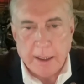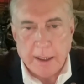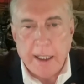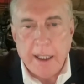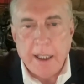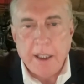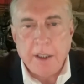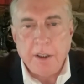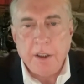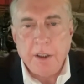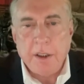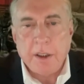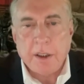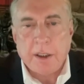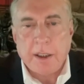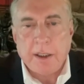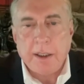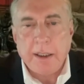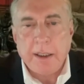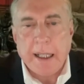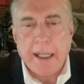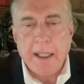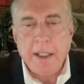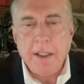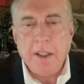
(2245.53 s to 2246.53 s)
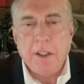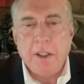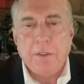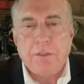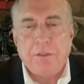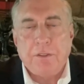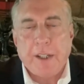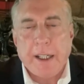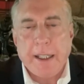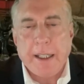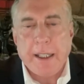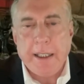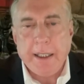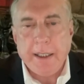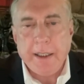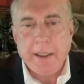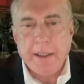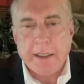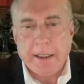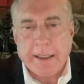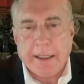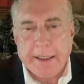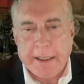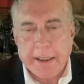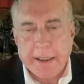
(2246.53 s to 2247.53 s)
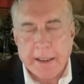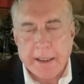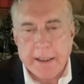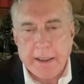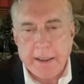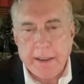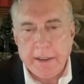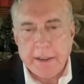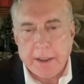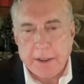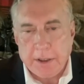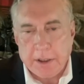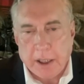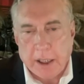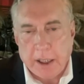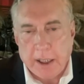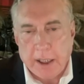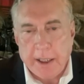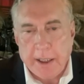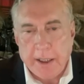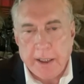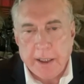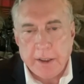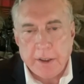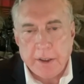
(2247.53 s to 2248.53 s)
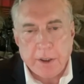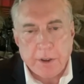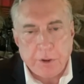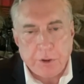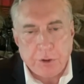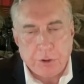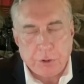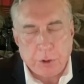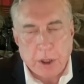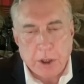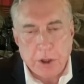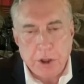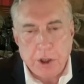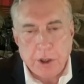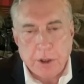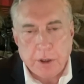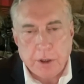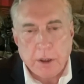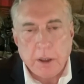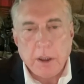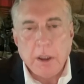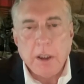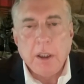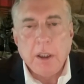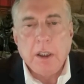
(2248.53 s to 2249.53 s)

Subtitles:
End the fighting, the killing, the dying, and the destruction.